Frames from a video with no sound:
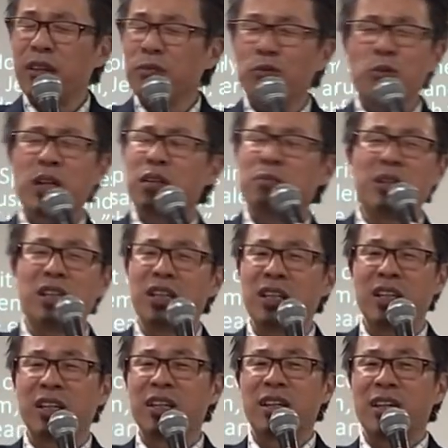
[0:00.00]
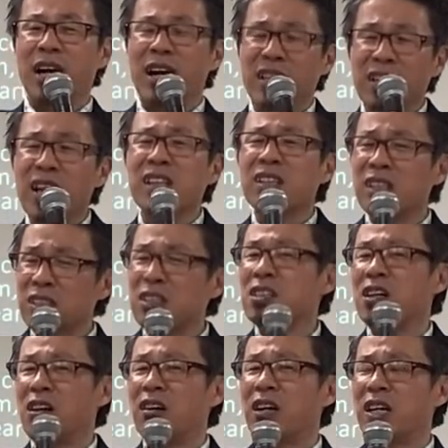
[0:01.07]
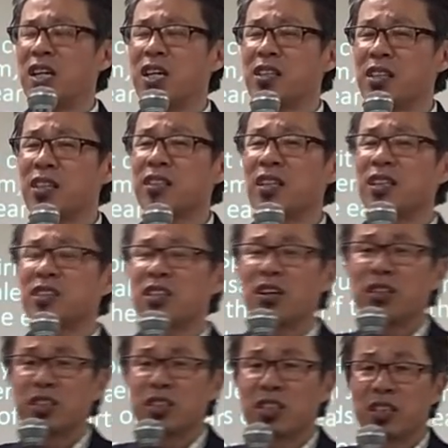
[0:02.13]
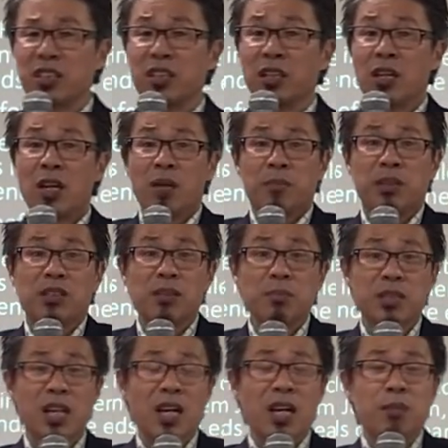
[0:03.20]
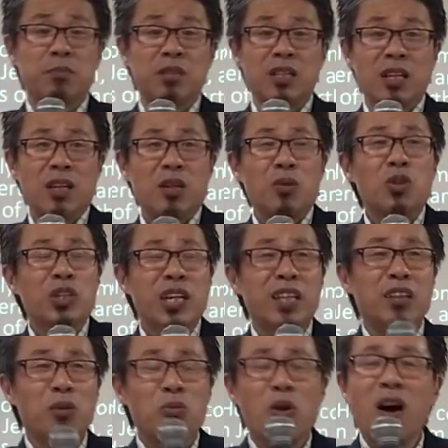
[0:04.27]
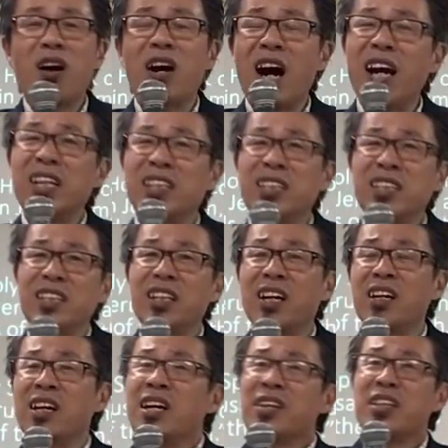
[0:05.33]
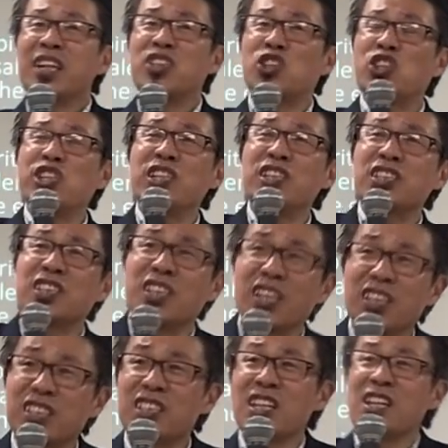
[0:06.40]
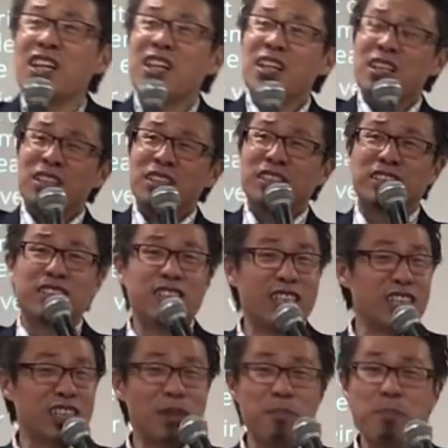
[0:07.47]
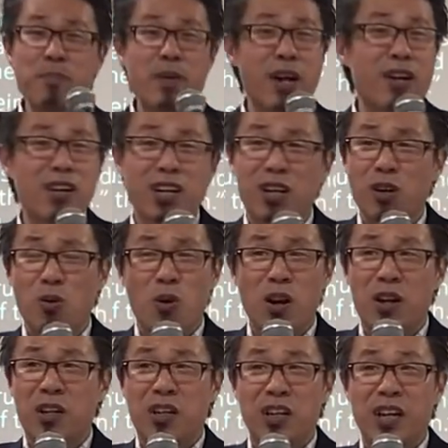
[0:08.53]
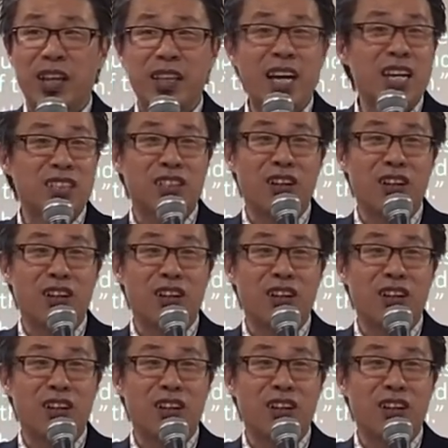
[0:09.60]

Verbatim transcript: Wait a minute. I like that song, and I think that song is good. But sometimes you get the wrong idea that Jesus is a miracle worker and that's